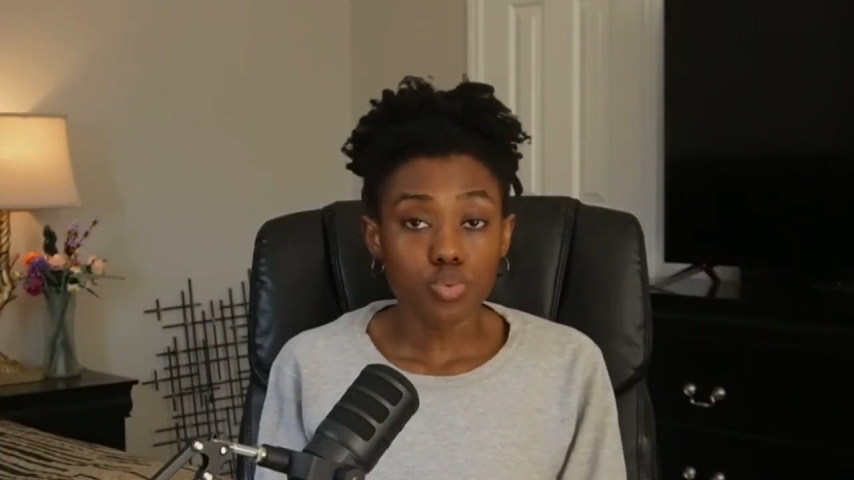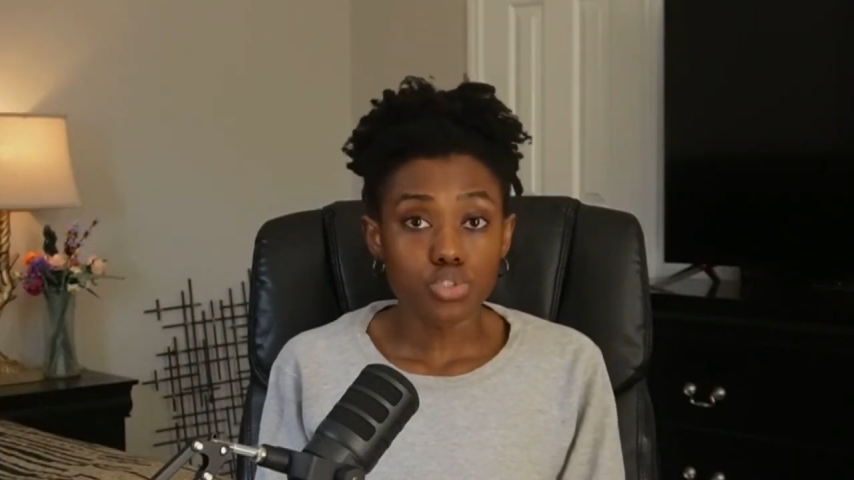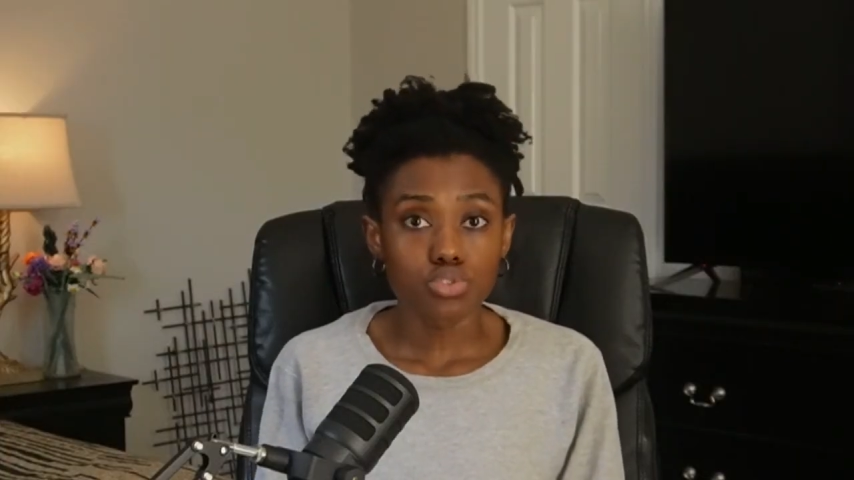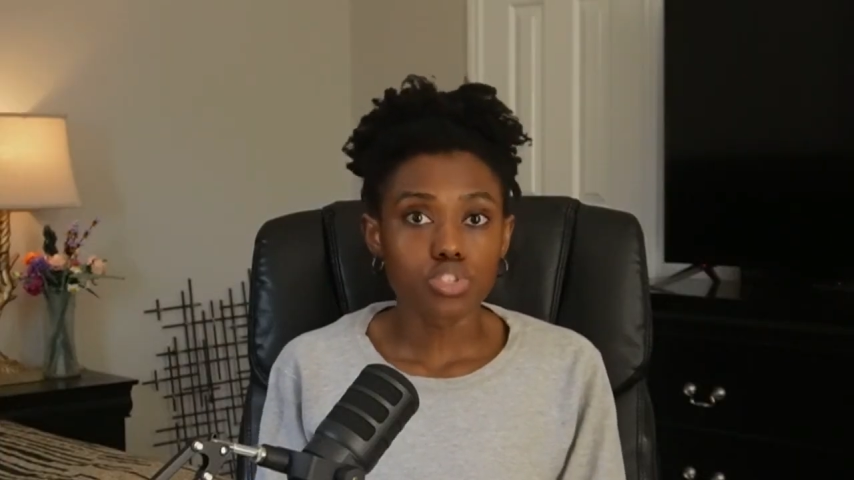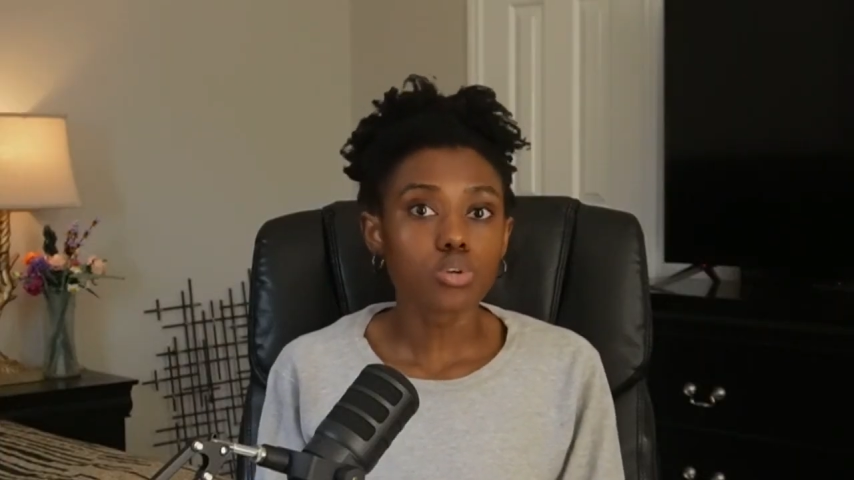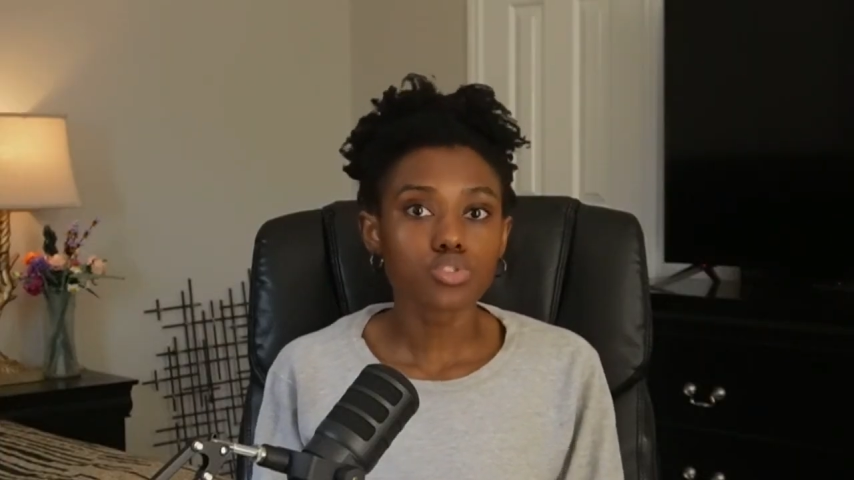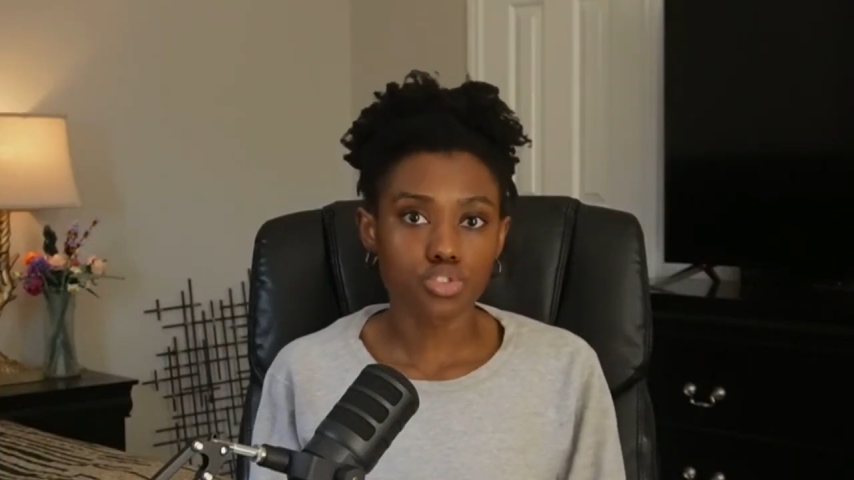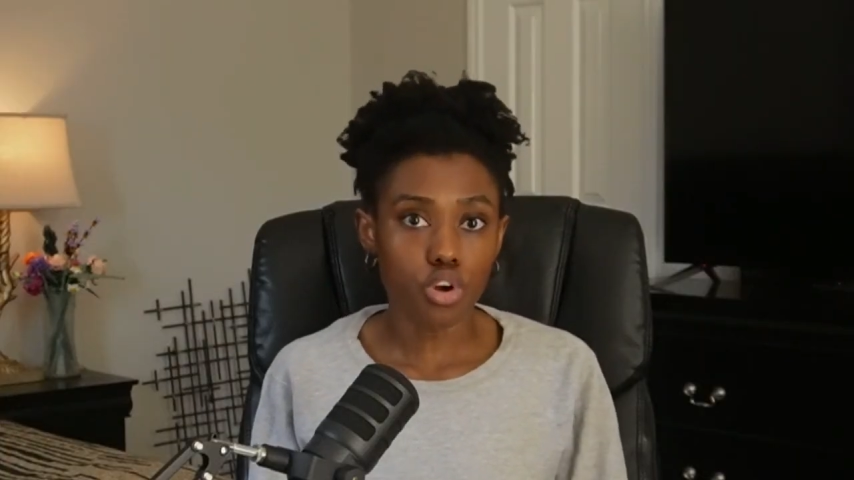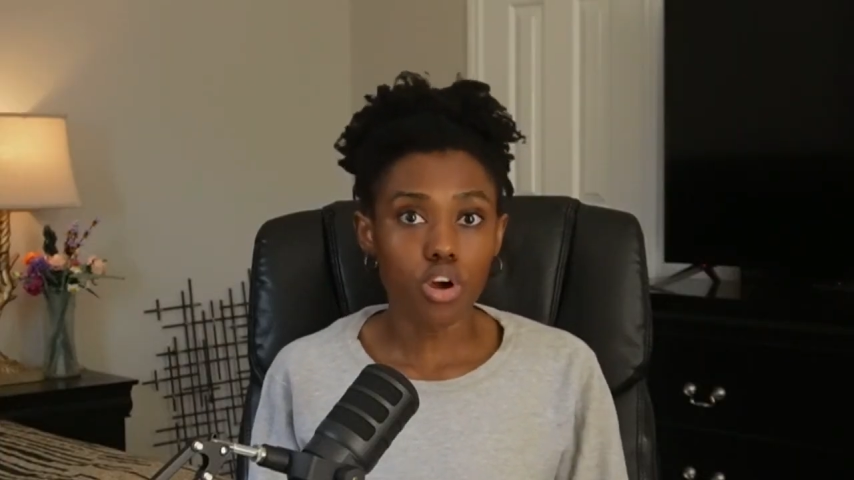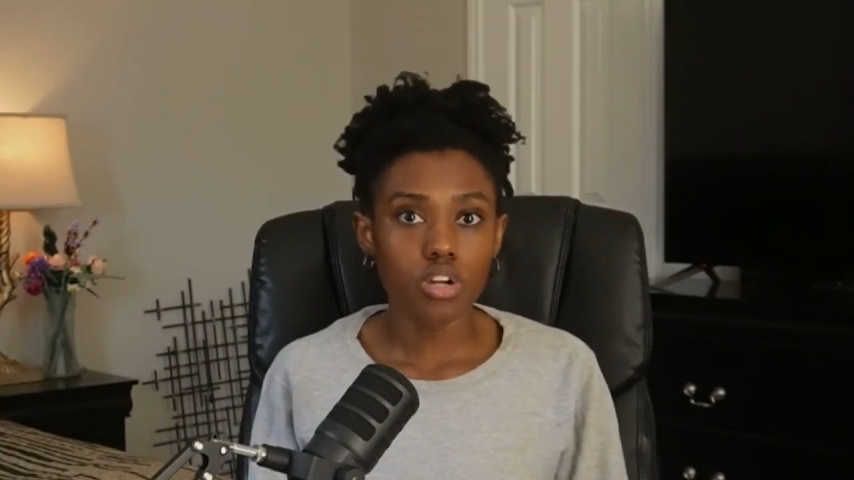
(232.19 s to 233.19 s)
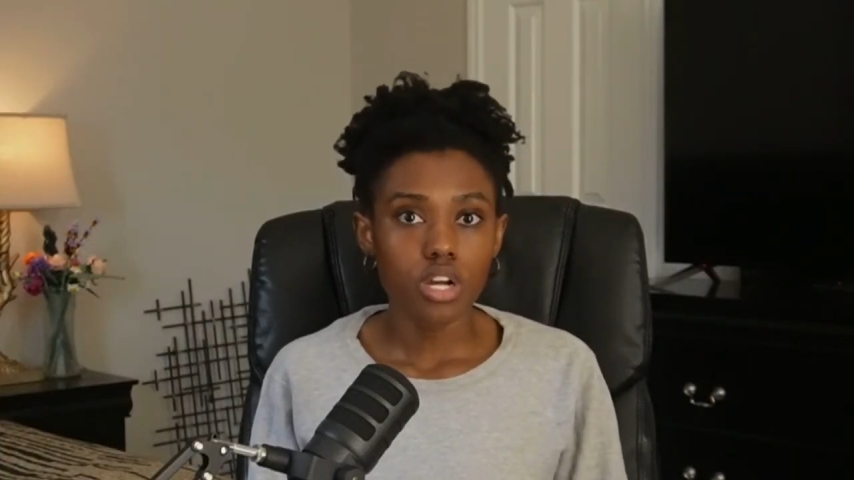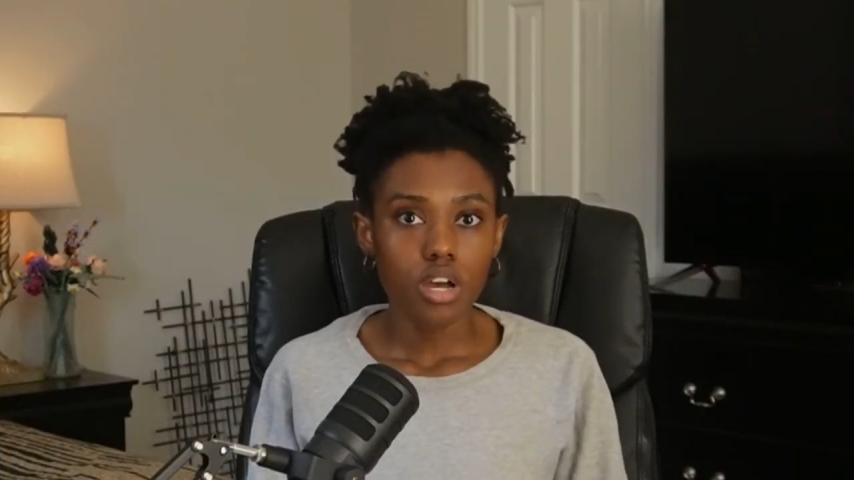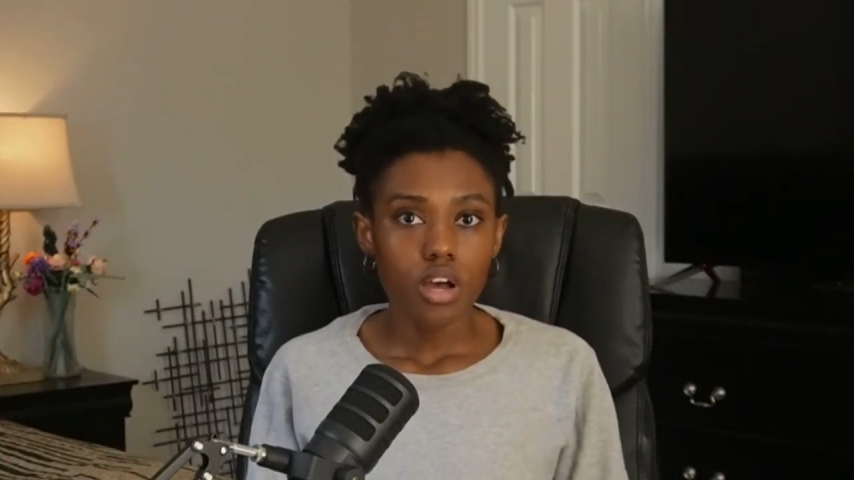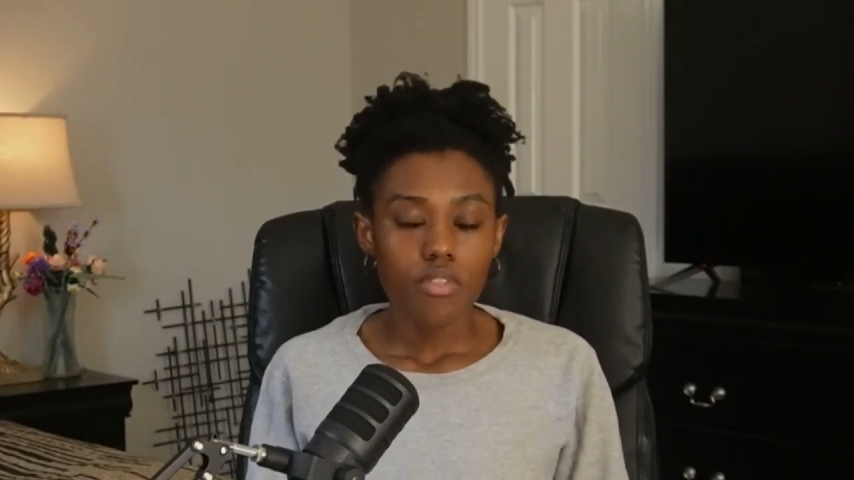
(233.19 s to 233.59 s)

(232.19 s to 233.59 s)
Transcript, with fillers: was so strong